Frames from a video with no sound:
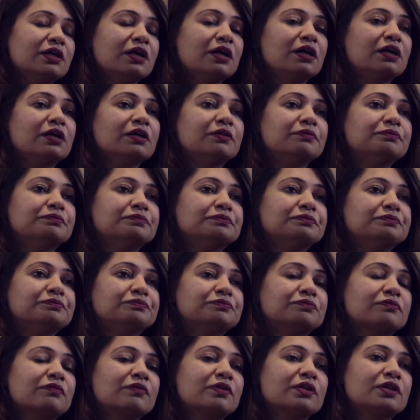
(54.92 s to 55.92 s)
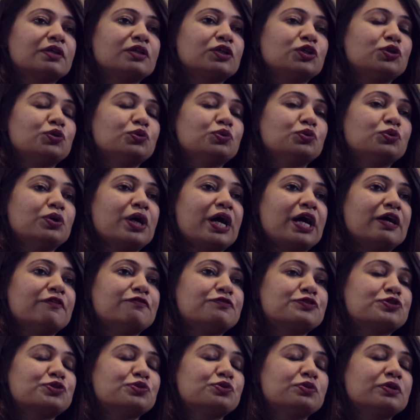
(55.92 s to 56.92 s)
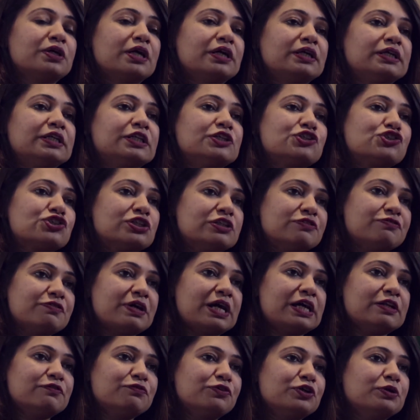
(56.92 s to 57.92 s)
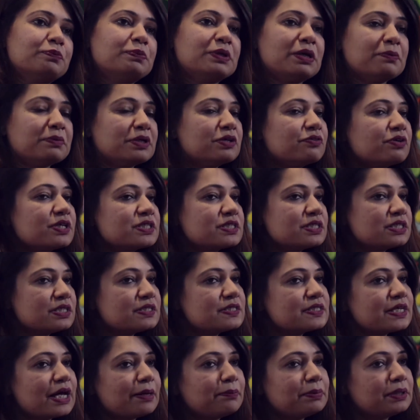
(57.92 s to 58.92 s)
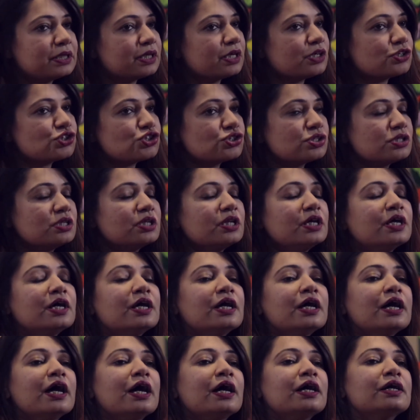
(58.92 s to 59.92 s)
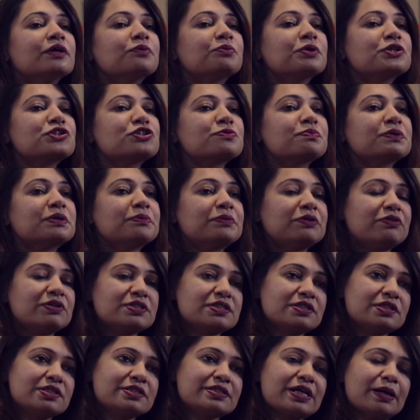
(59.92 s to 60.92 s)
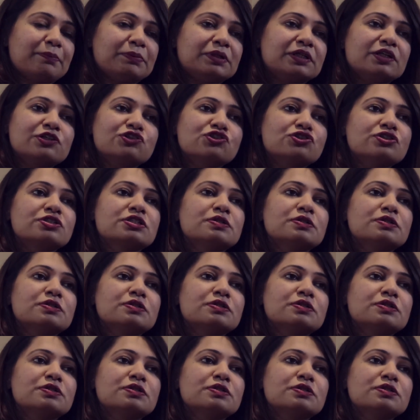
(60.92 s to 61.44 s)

um, you have to initially file for a permanent residence application and once your permanent residence application